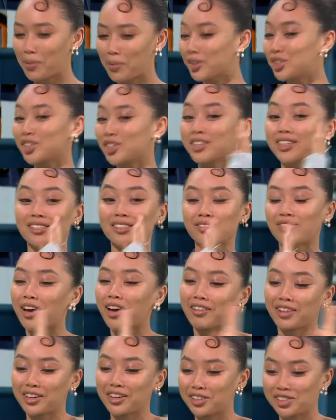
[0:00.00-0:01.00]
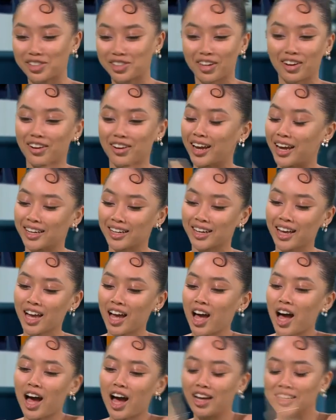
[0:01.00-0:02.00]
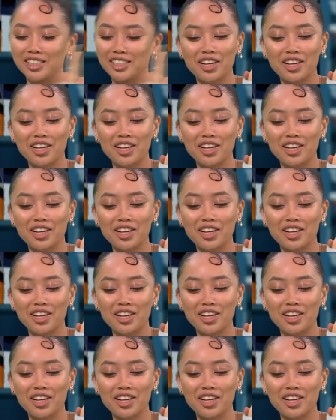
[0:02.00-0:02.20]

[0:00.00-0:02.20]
but she is very nonchalant. And I don't